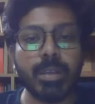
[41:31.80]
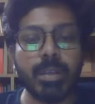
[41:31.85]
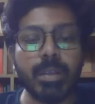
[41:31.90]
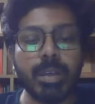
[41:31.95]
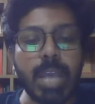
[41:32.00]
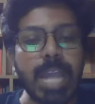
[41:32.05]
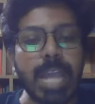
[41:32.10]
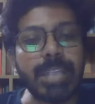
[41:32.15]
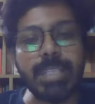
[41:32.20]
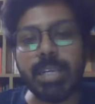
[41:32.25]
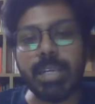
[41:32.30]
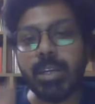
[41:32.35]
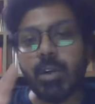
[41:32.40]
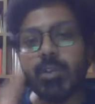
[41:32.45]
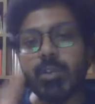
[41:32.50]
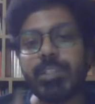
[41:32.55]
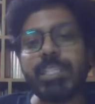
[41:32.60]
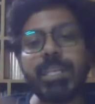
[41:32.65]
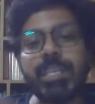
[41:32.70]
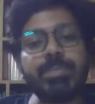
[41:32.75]
And the
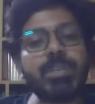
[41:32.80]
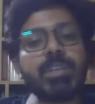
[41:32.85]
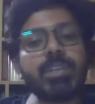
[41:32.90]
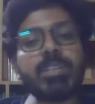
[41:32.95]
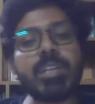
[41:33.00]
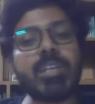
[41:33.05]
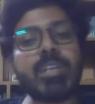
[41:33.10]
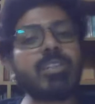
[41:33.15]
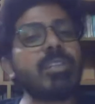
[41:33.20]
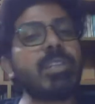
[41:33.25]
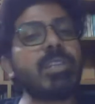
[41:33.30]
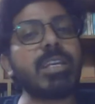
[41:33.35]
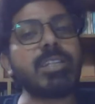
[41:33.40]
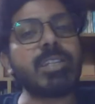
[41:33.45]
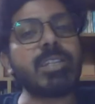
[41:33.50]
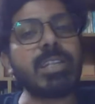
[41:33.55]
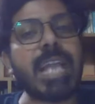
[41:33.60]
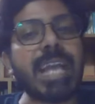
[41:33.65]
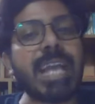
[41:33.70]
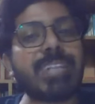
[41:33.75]
concept of
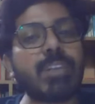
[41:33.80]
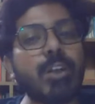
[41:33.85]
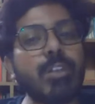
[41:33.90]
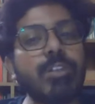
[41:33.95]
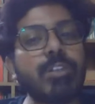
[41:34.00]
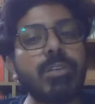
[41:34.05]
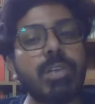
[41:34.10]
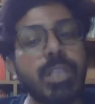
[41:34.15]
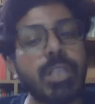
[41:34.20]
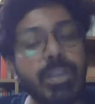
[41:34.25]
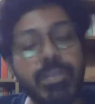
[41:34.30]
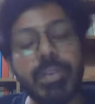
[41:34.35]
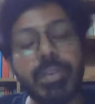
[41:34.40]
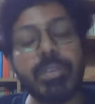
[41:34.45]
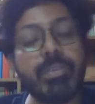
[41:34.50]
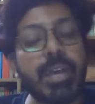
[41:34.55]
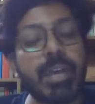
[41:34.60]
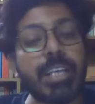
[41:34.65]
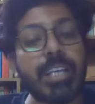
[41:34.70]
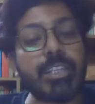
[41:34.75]
Sanskritization has also given
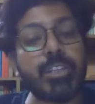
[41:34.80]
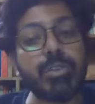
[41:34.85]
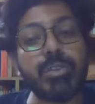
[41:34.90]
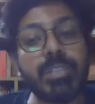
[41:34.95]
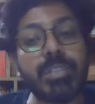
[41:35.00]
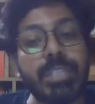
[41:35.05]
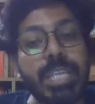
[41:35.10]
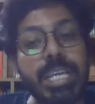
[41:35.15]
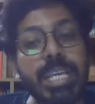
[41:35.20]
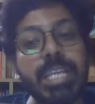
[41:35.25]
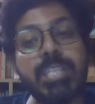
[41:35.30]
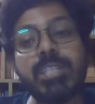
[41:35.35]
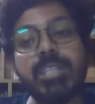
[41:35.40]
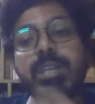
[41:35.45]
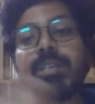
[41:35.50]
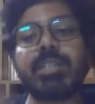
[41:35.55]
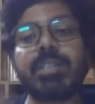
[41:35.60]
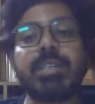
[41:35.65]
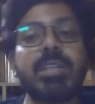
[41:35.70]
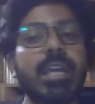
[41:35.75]
rise to
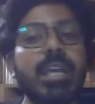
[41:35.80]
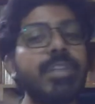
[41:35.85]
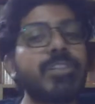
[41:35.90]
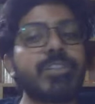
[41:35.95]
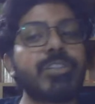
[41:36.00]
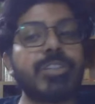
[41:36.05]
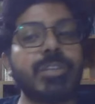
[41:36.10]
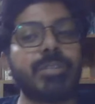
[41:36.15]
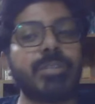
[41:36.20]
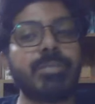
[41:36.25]
de-Sanskritization.